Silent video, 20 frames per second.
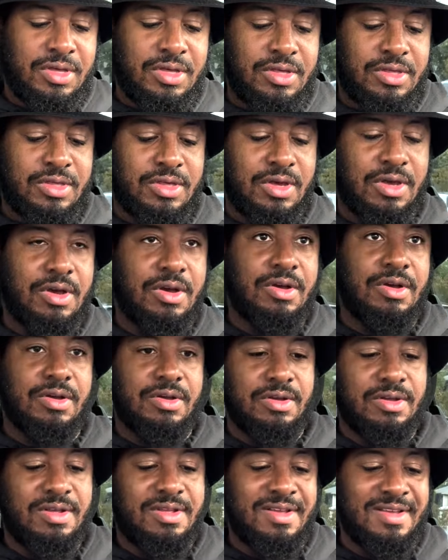So
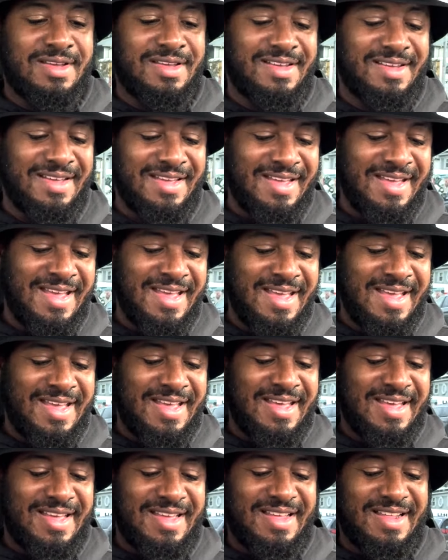
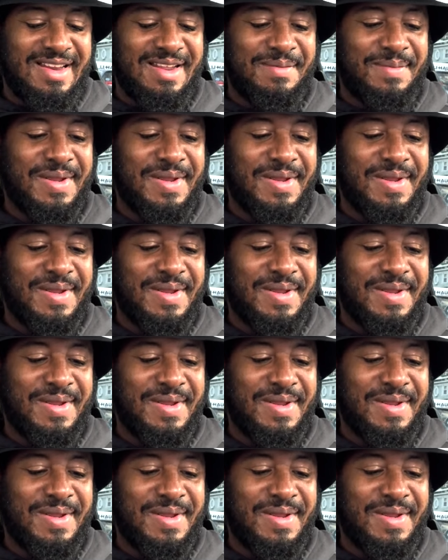let